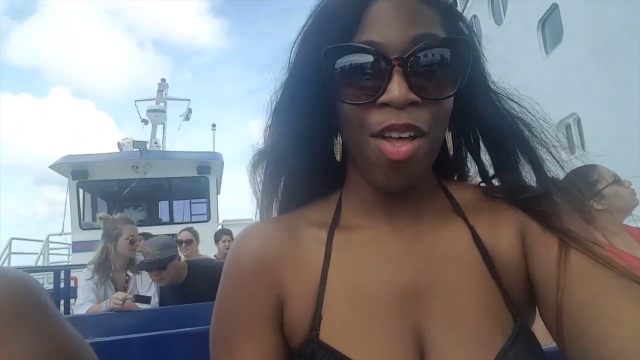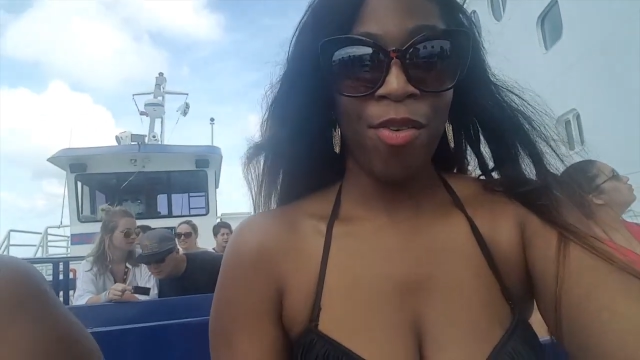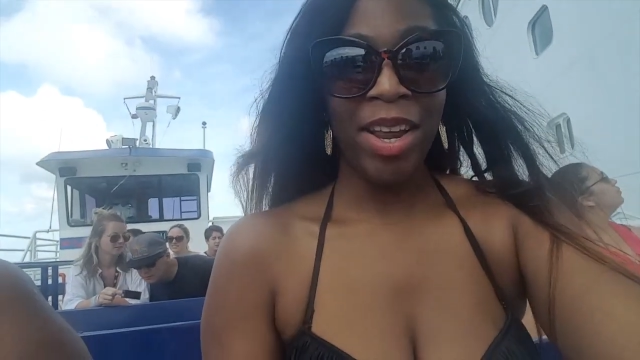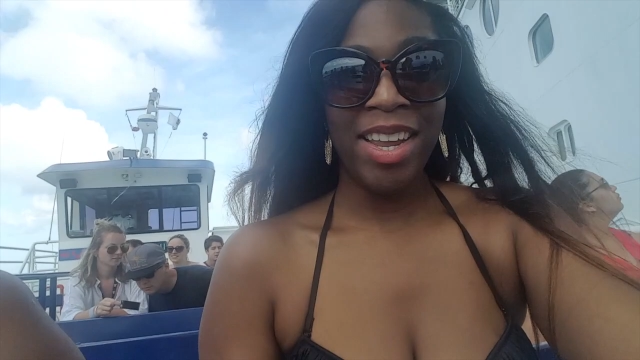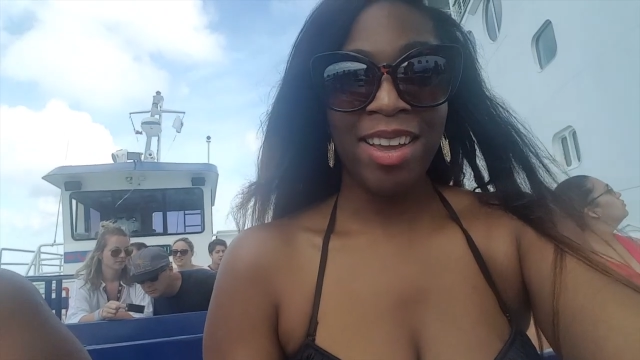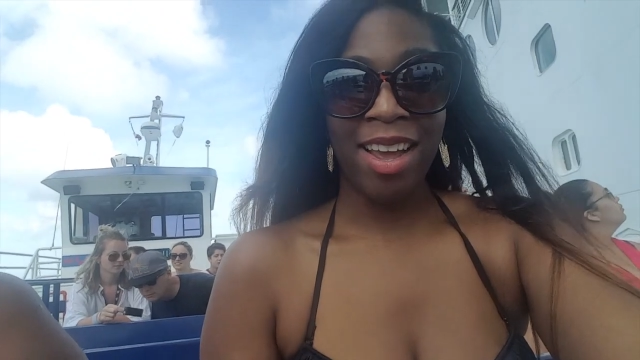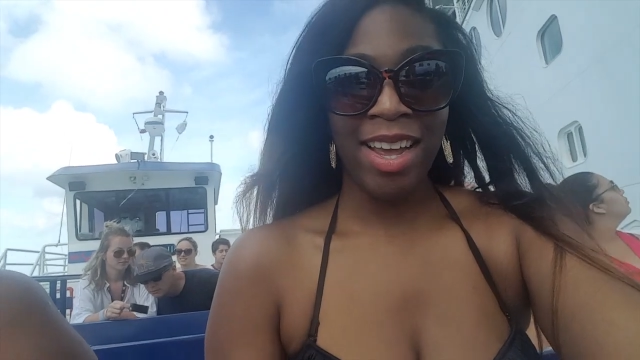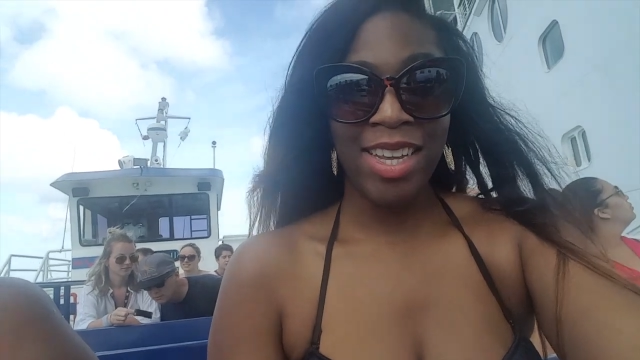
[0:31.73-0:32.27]

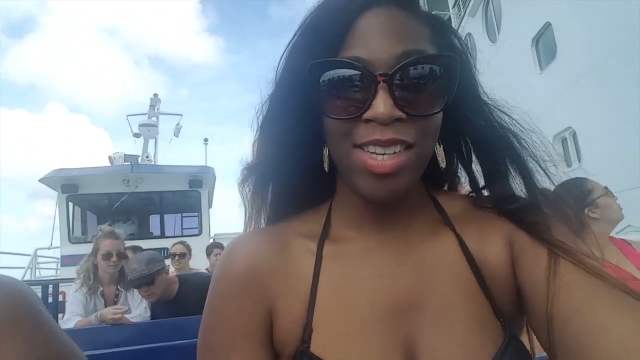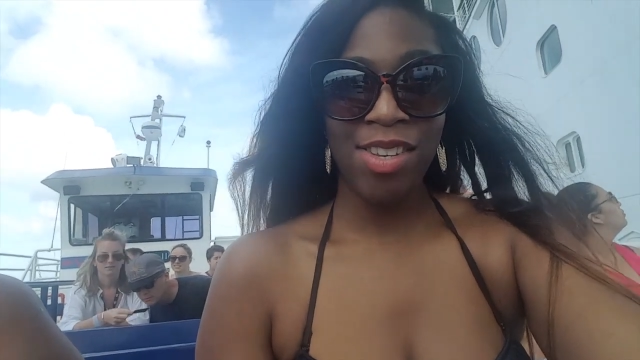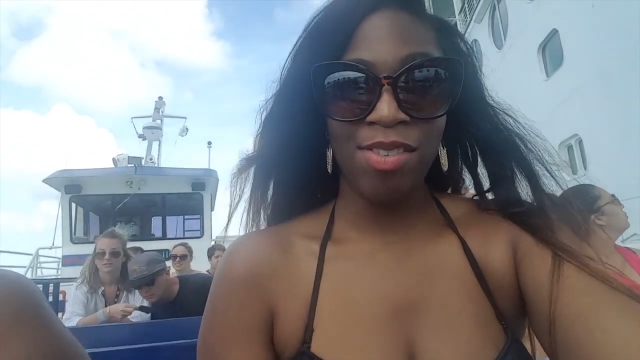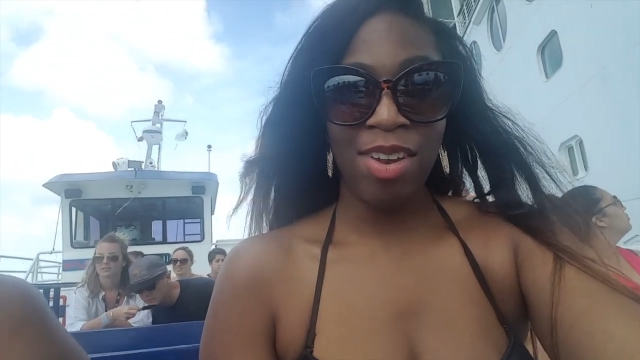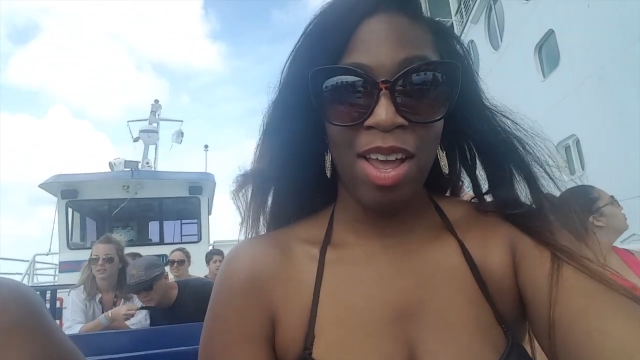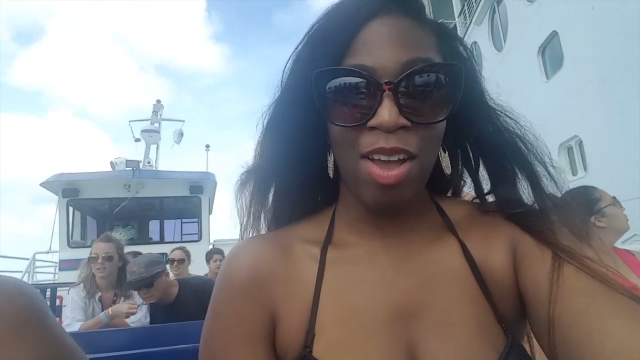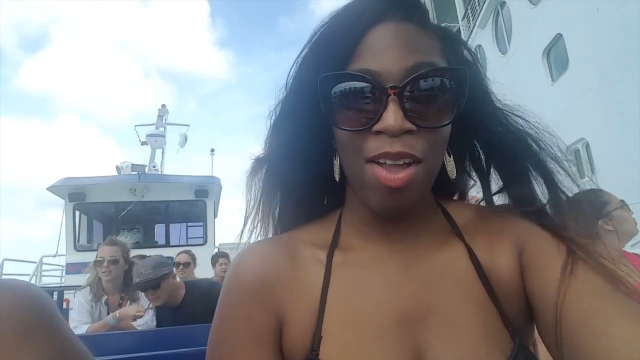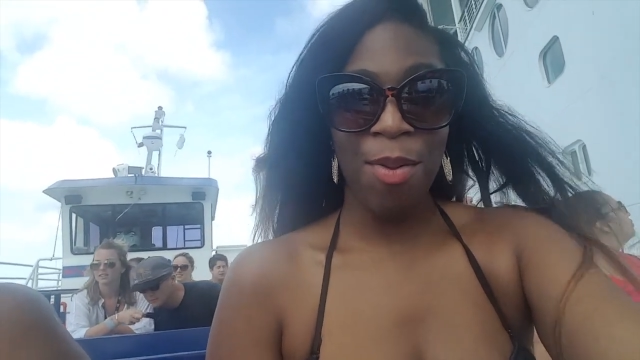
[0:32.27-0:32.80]
Alright guys, so
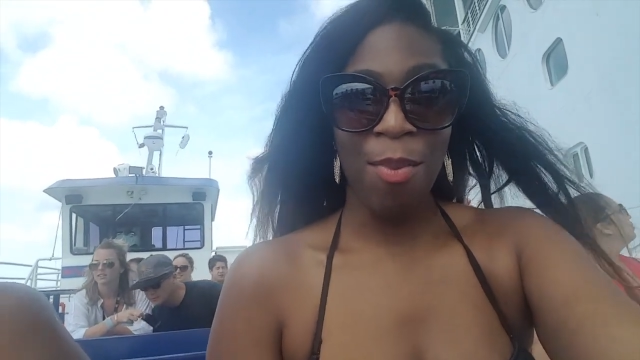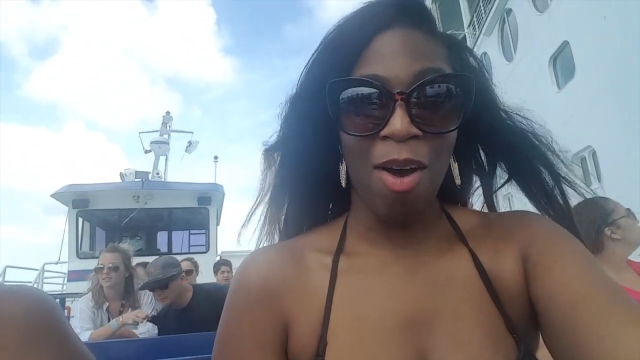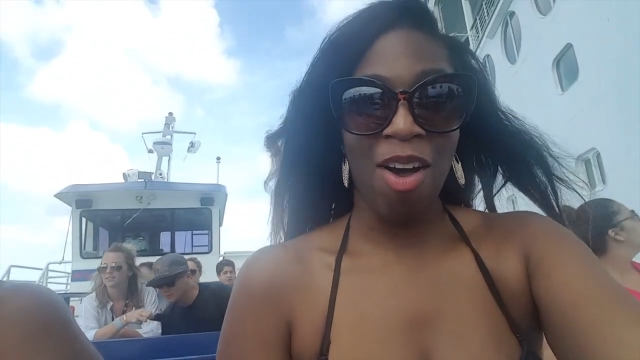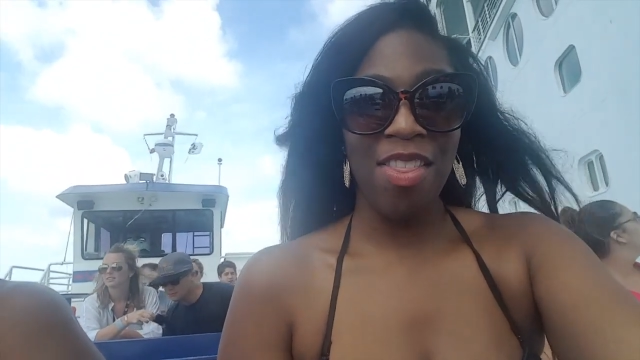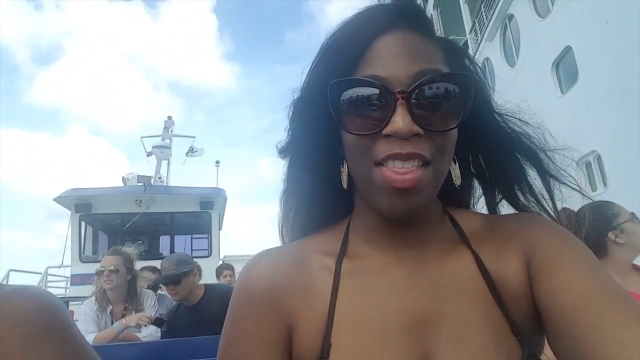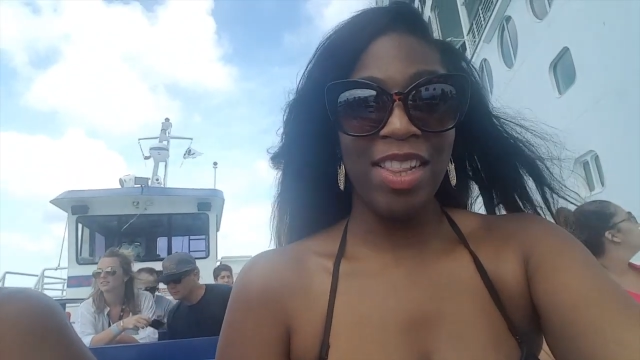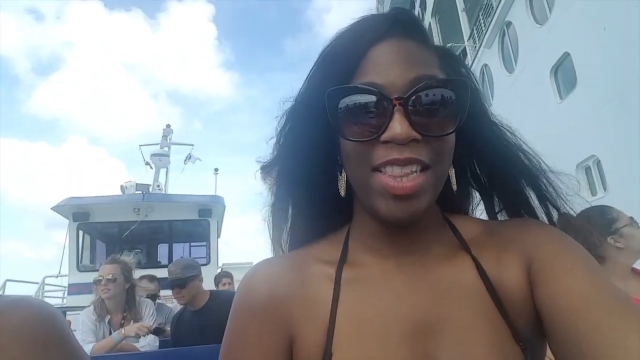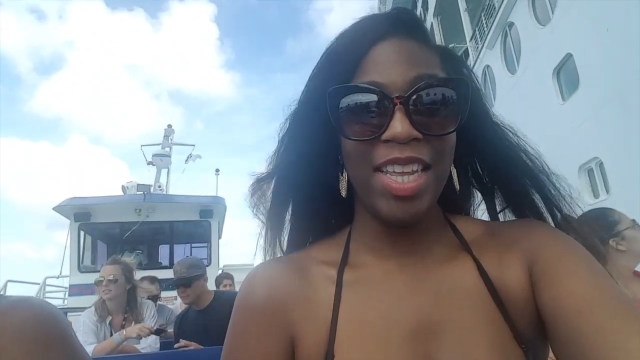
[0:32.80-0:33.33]
now I'm
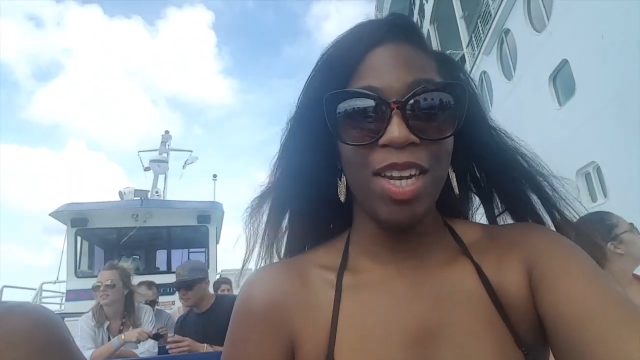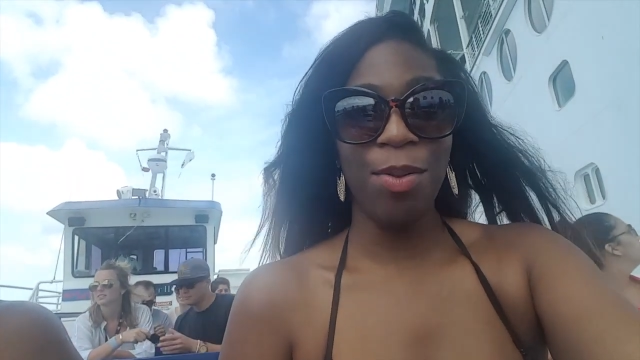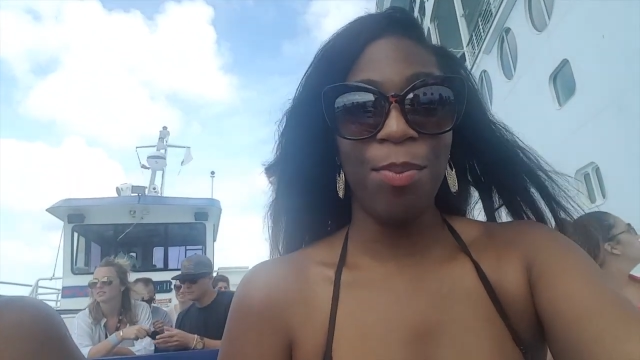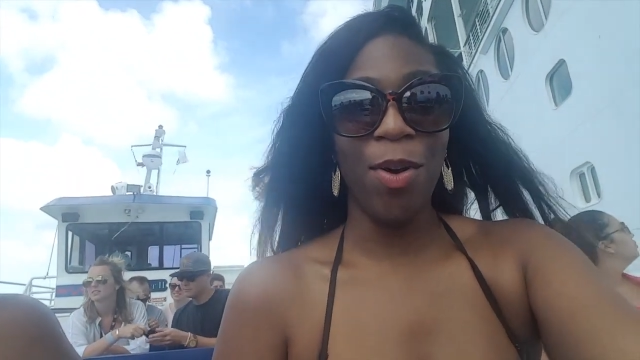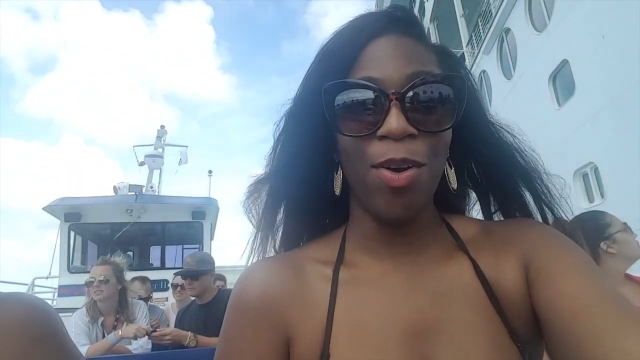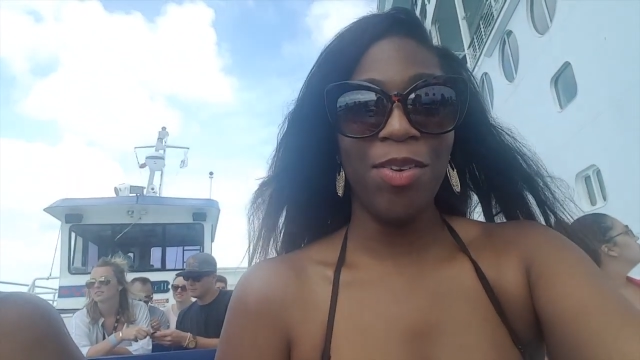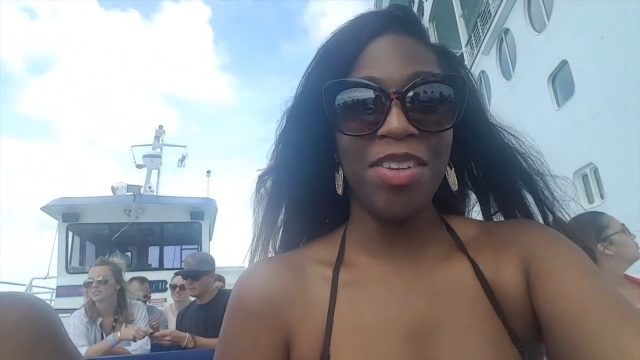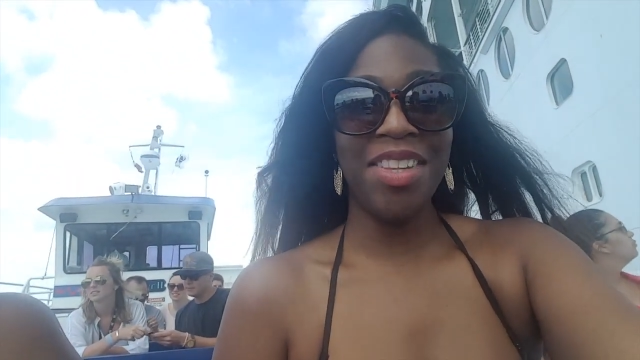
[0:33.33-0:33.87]
on the little
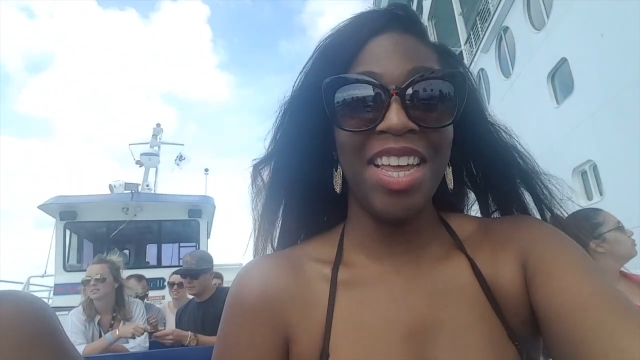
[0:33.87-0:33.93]
boat